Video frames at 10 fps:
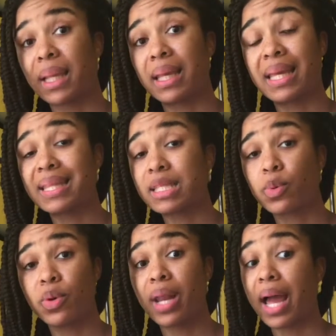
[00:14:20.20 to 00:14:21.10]
at this
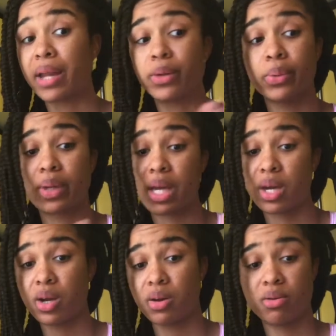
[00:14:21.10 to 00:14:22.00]
point, I don't
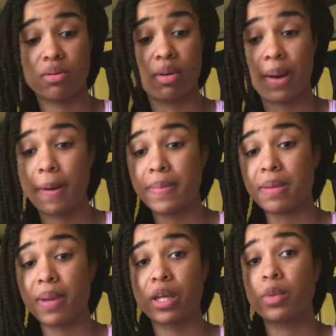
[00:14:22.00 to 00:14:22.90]
care about me
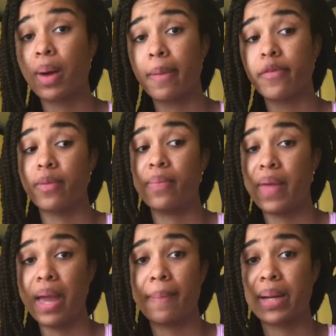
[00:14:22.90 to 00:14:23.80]
making a profit from
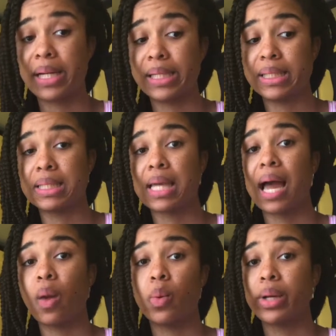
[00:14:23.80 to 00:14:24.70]
that because
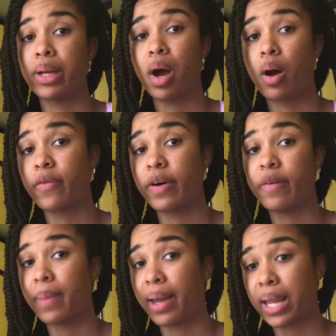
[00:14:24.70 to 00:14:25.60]
I want it off of
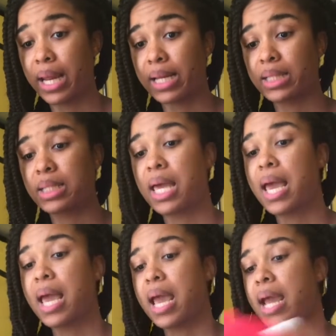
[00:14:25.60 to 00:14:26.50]
my hands.
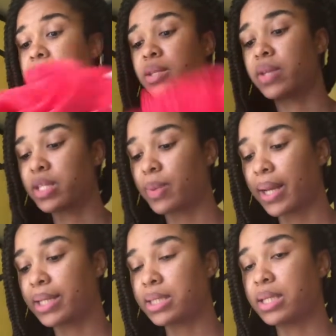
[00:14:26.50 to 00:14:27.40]
And so that's what I
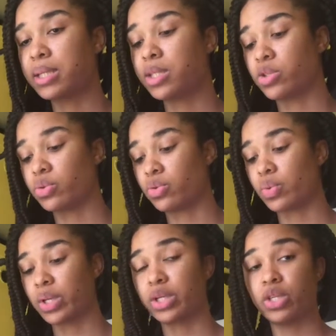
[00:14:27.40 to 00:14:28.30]
intend to
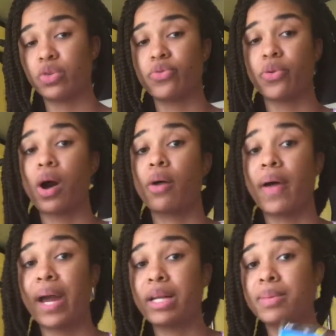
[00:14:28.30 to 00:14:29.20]
do for all the
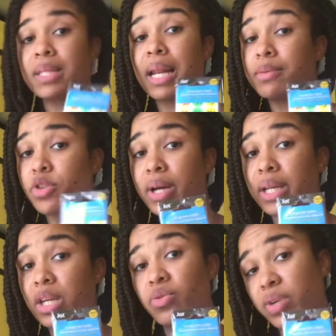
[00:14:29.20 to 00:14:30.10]
items that I'm trying
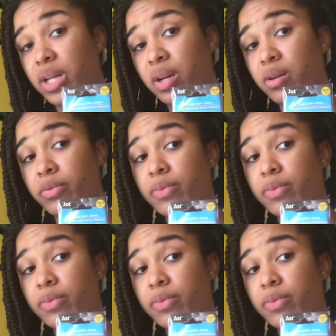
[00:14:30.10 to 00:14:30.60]
to get rid of.